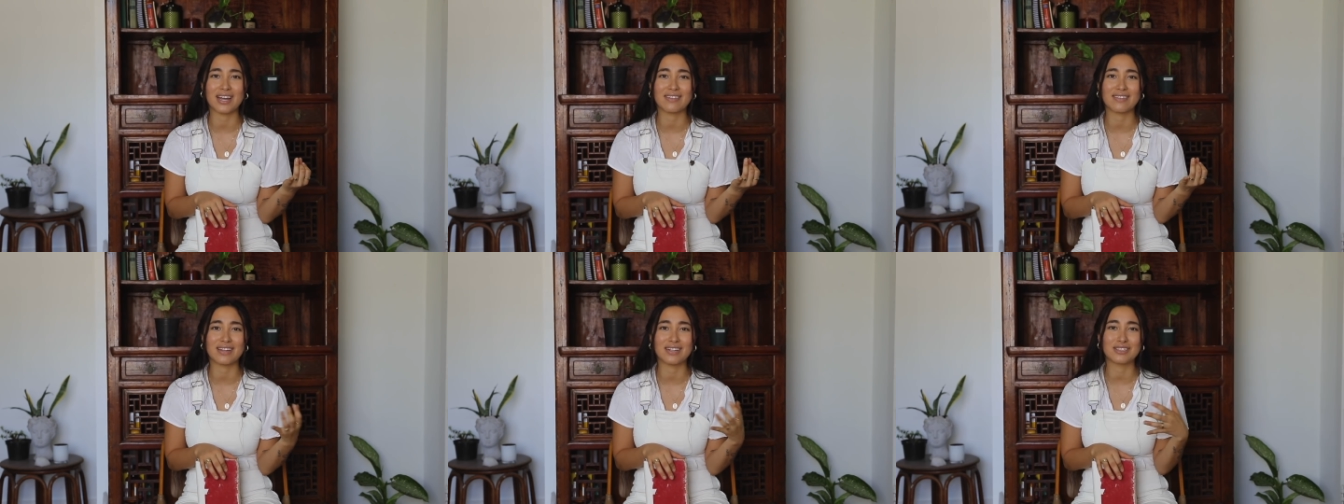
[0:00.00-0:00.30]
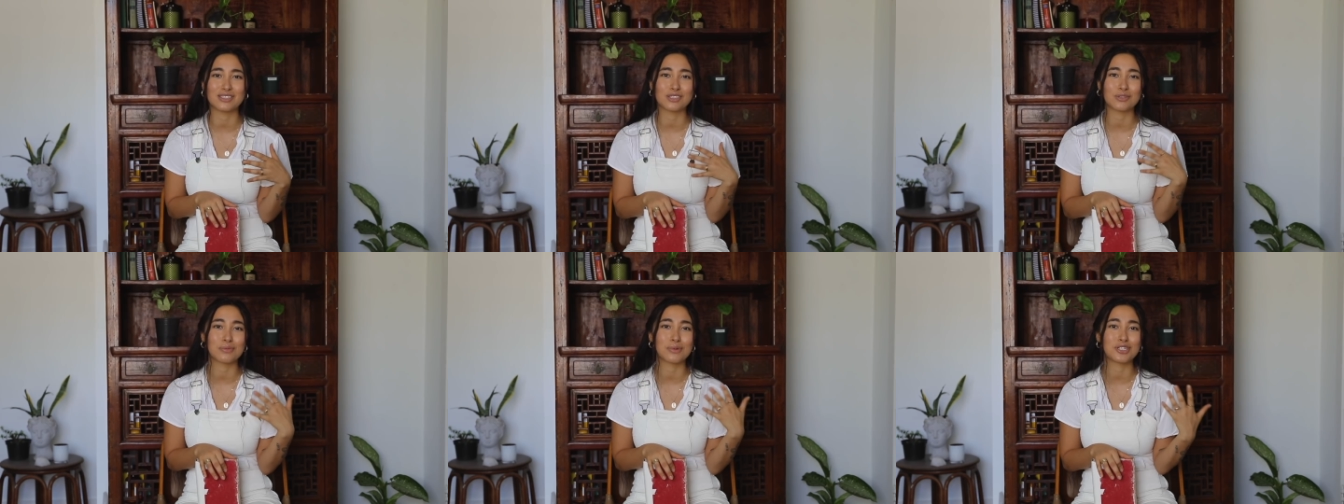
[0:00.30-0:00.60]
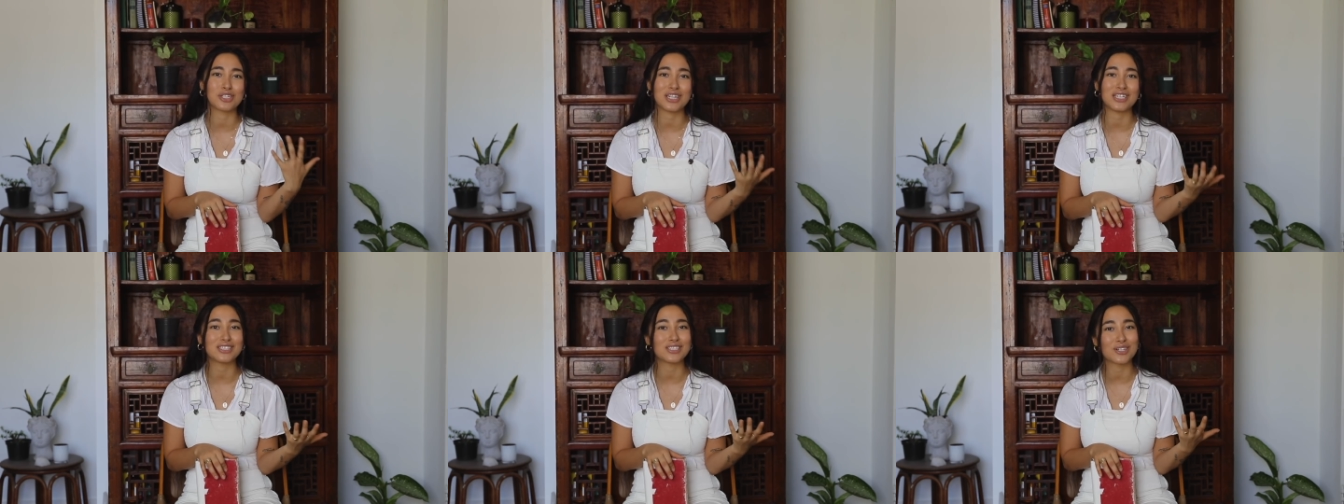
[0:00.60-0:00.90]
And then it's so
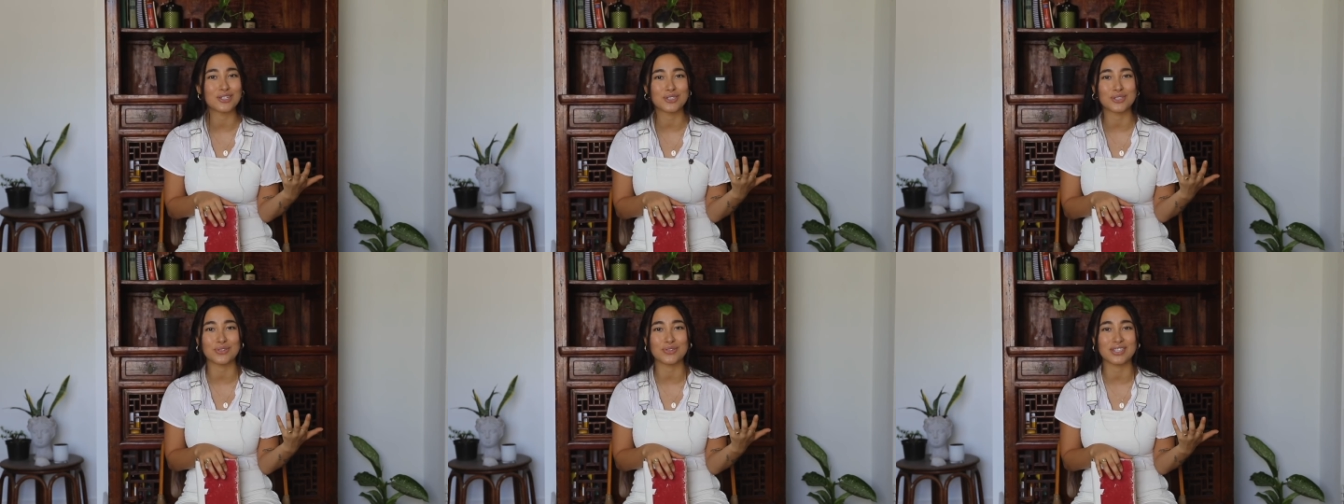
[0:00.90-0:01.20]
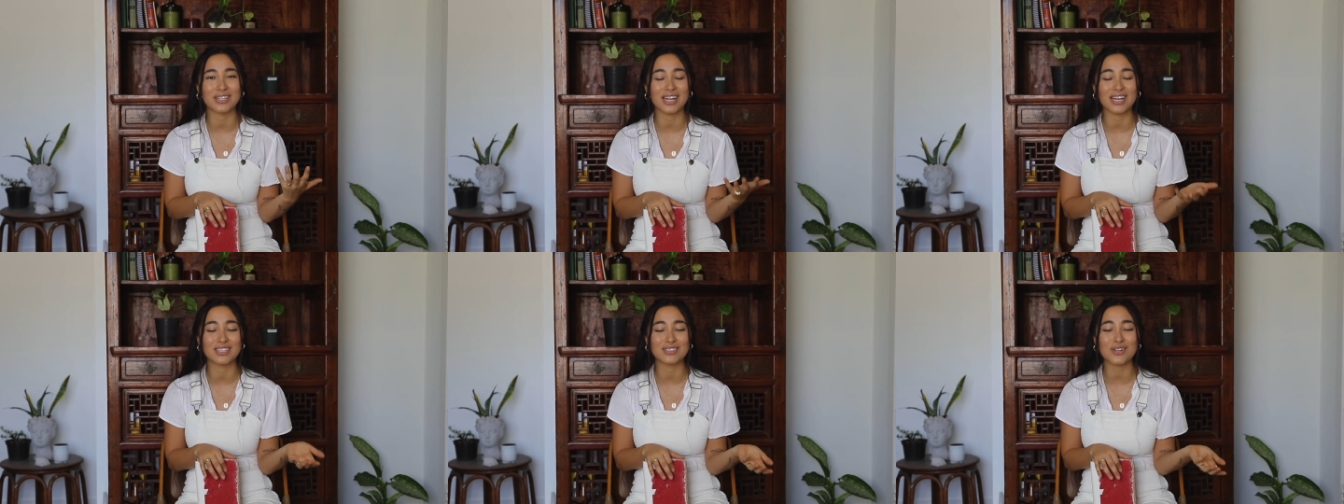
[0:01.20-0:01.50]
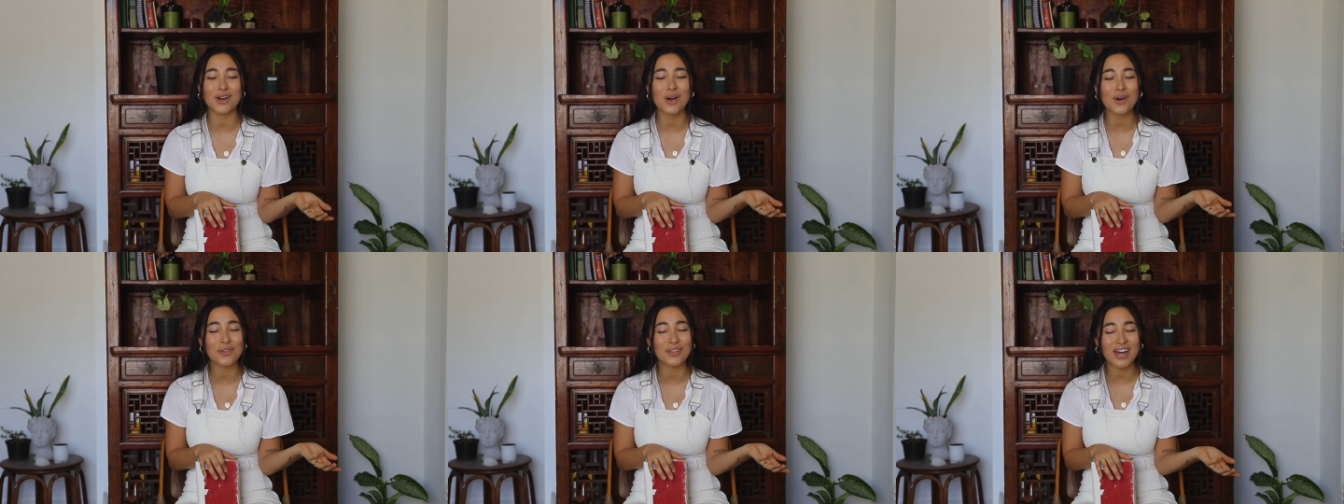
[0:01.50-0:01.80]
much easier to realize,
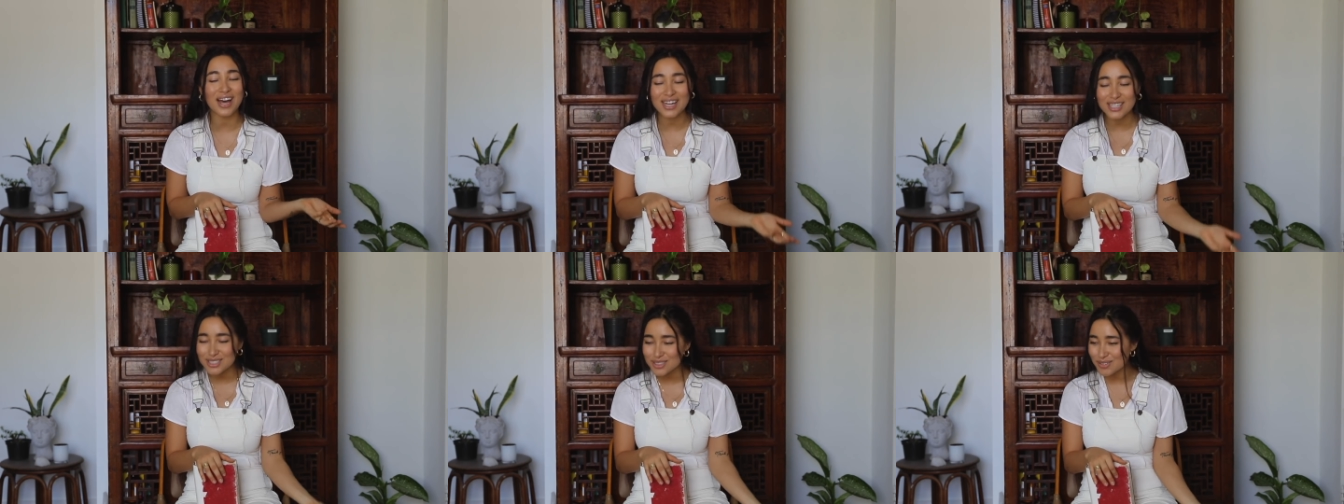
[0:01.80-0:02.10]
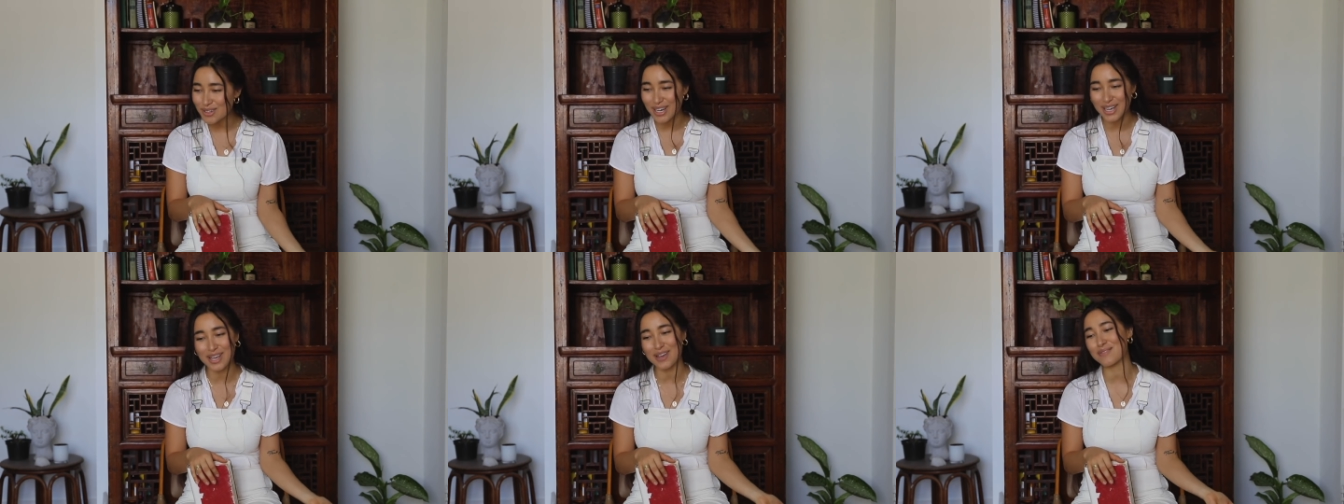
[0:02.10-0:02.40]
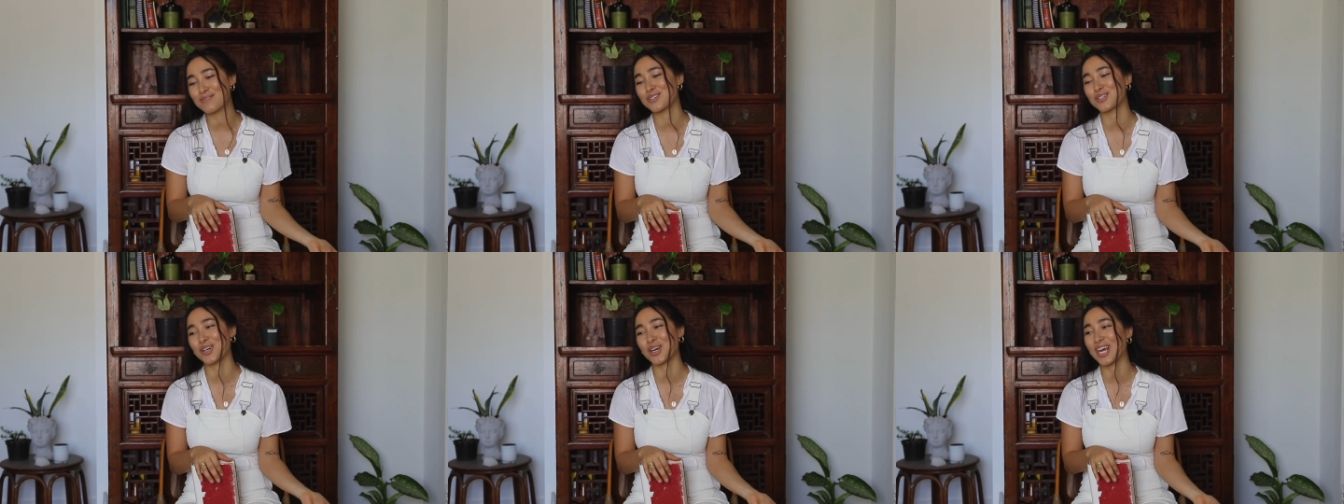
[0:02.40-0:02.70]
oh, that's why
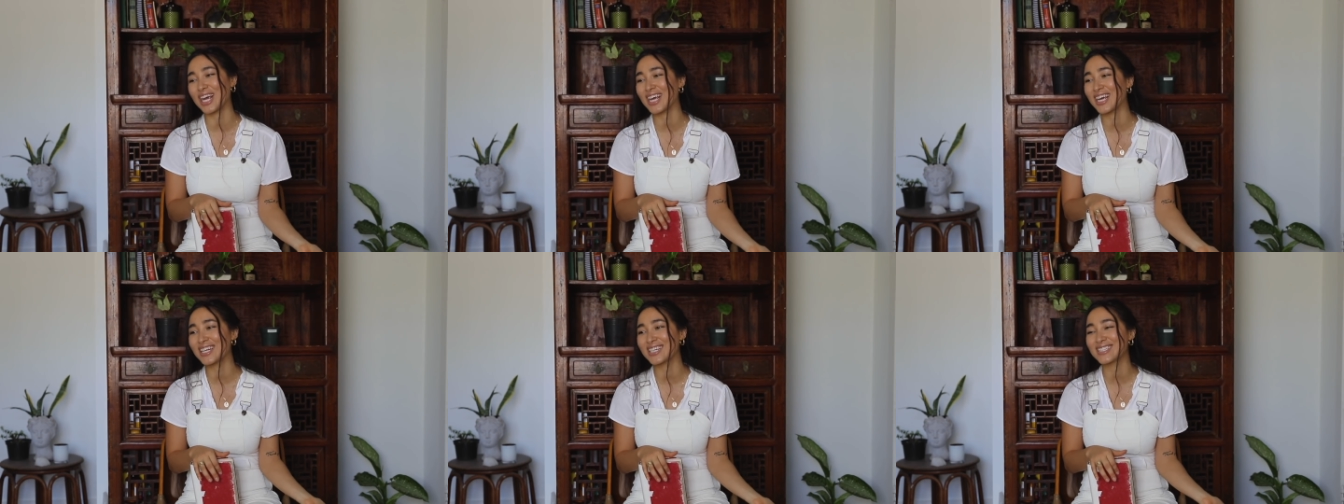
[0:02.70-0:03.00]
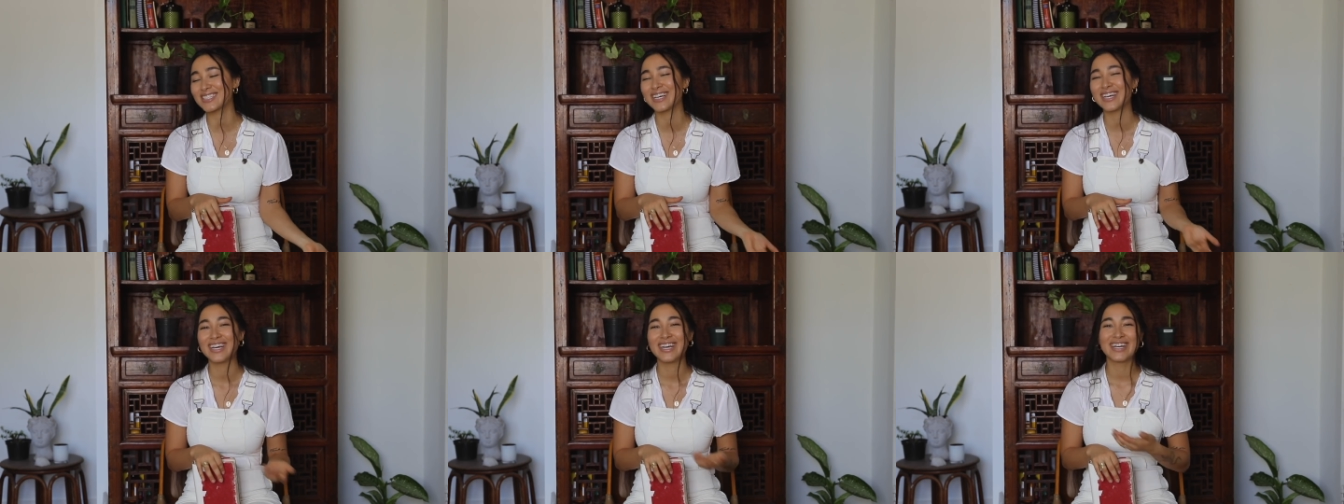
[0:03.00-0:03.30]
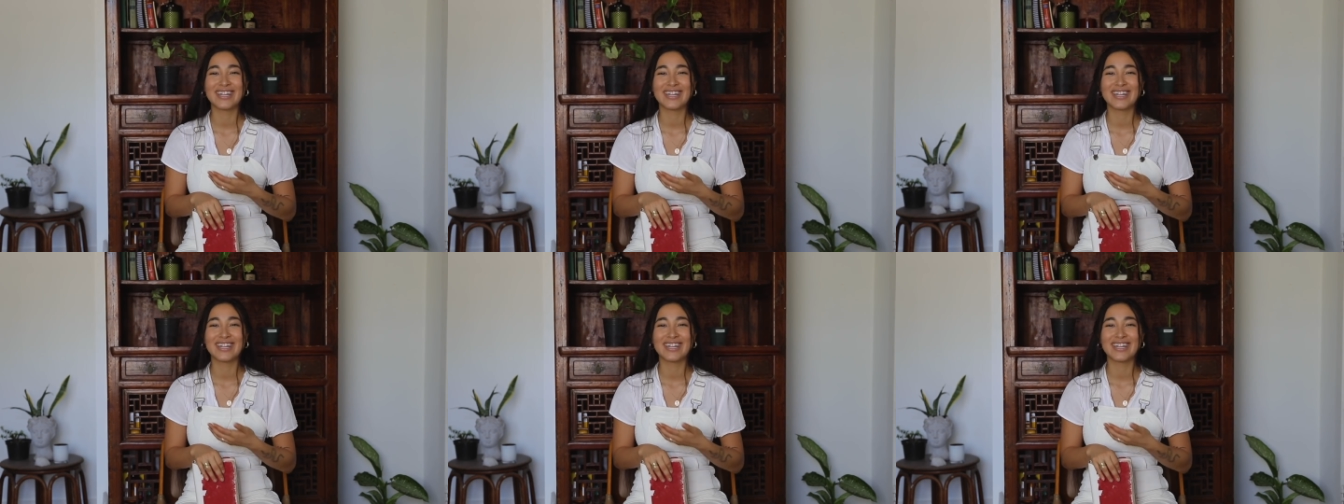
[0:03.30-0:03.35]
I'm drained.